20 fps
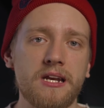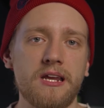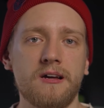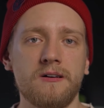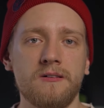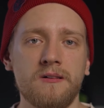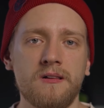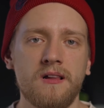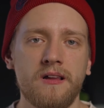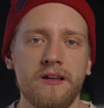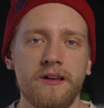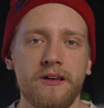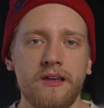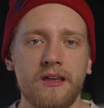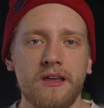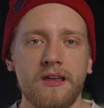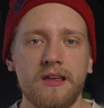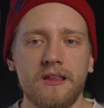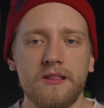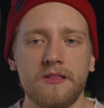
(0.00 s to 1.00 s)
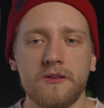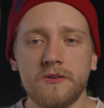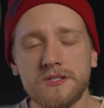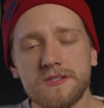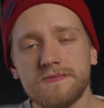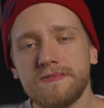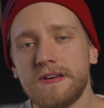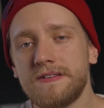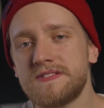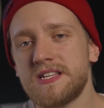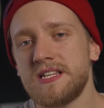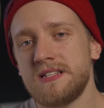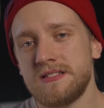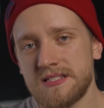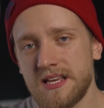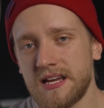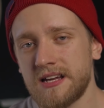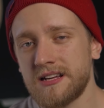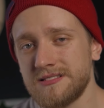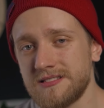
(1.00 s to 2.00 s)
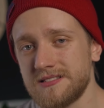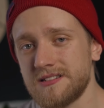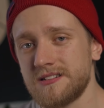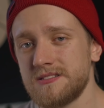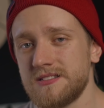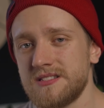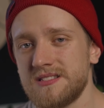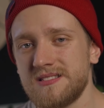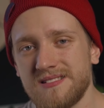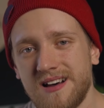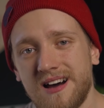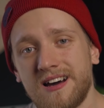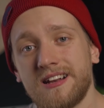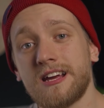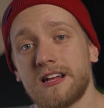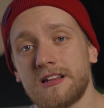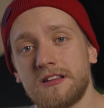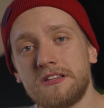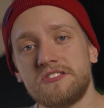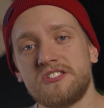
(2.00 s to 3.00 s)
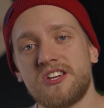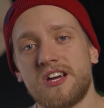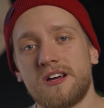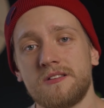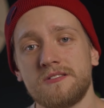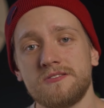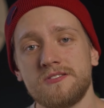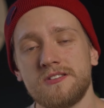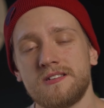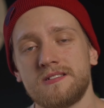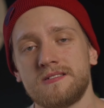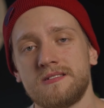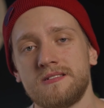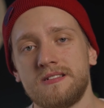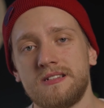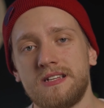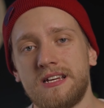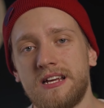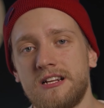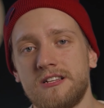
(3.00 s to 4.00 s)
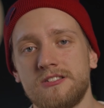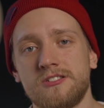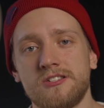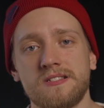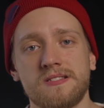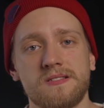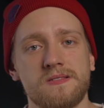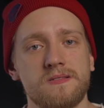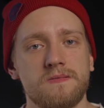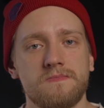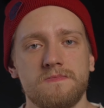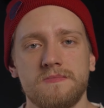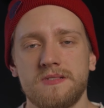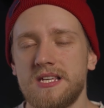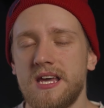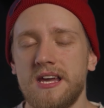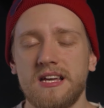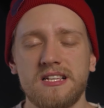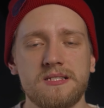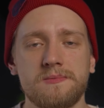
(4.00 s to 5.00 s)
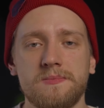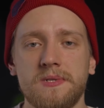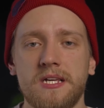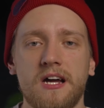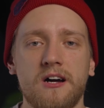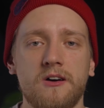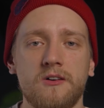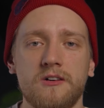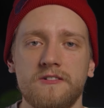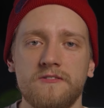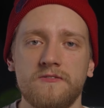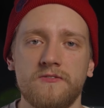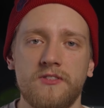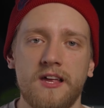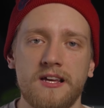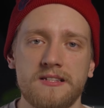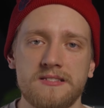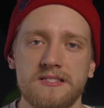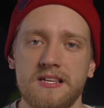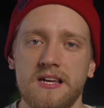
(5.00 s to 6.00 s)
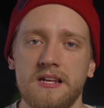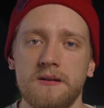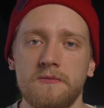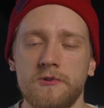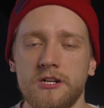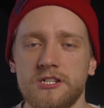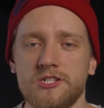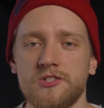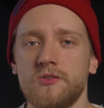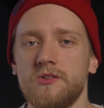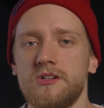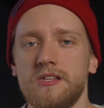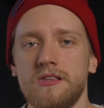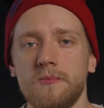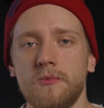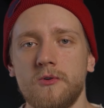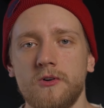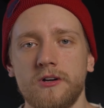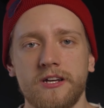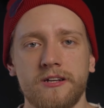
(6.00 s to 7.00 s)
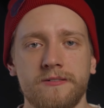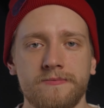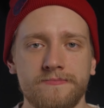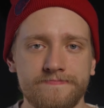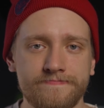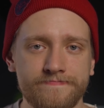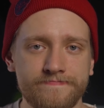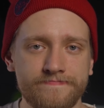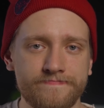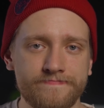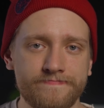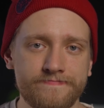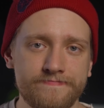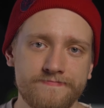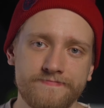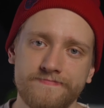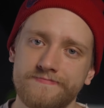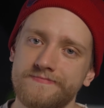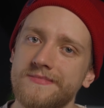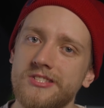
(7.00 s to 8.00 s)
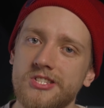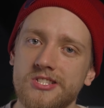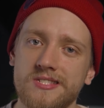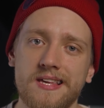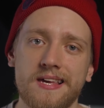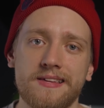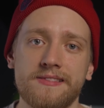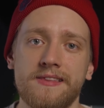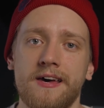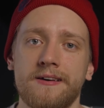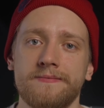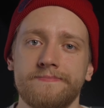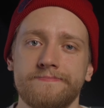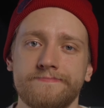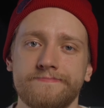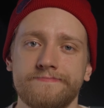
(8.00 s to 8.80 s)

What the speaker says: deal, those 15 seconds are sonically challenging, and it just takes me out of that Zen ritual in the morning. Just like that.